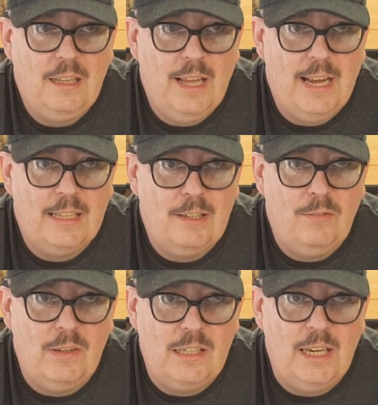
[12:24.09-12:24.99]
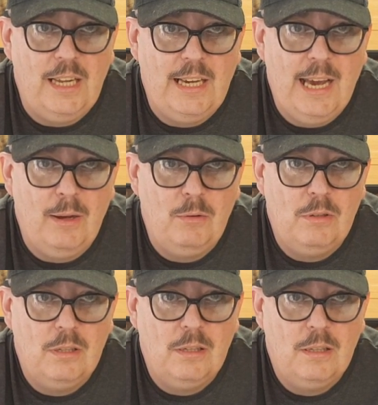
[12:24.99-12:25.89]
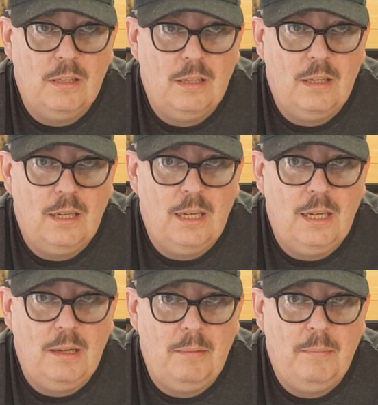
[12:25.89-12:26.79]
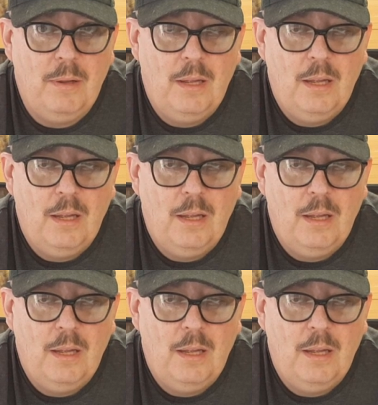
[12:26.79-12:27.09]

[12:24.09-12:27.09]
they actively seek out um,